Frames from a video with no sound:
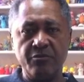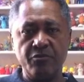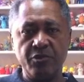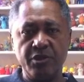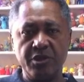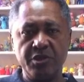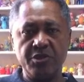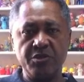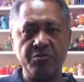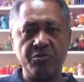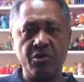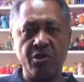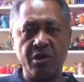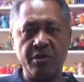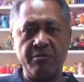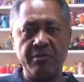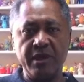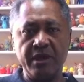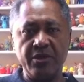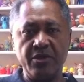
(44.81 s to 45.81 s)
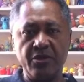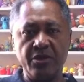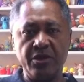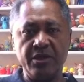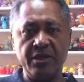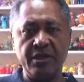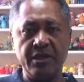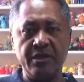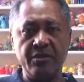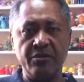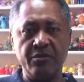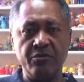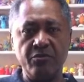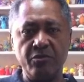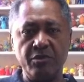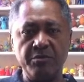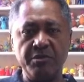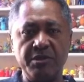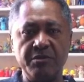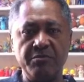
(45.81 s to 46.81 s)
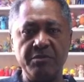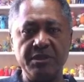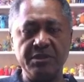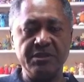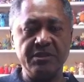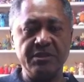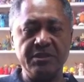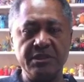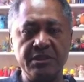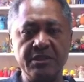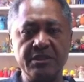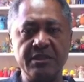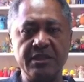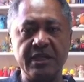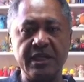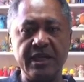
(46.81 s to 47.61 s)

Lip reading: with small minority and women businesses,